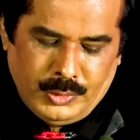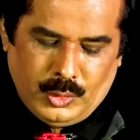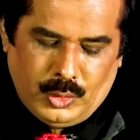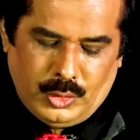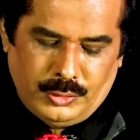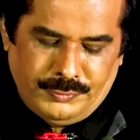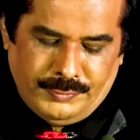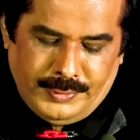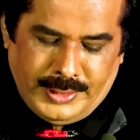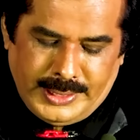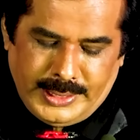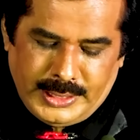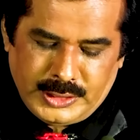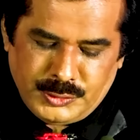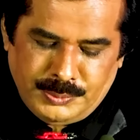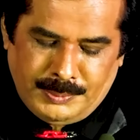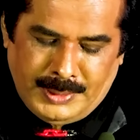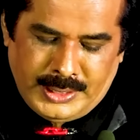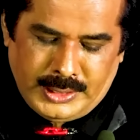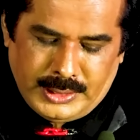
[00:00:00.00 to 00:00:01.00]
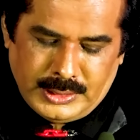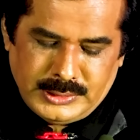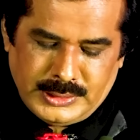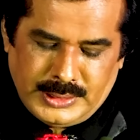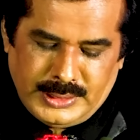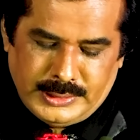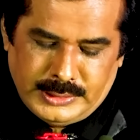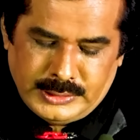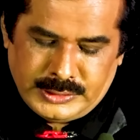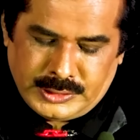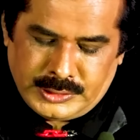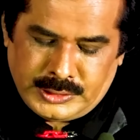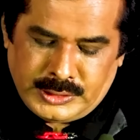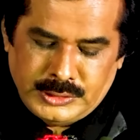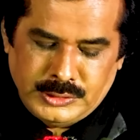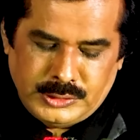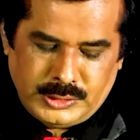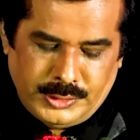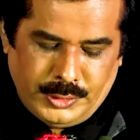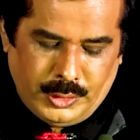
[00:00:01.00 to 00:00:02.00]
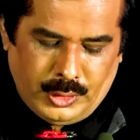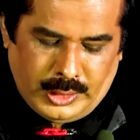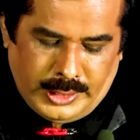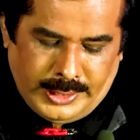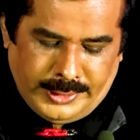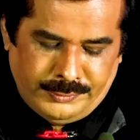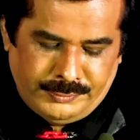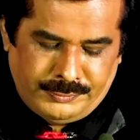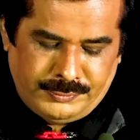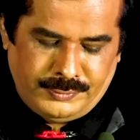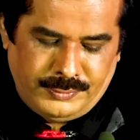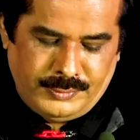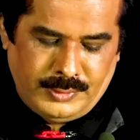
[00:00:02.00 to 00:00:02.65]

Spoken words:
on various matters and decisions in your life,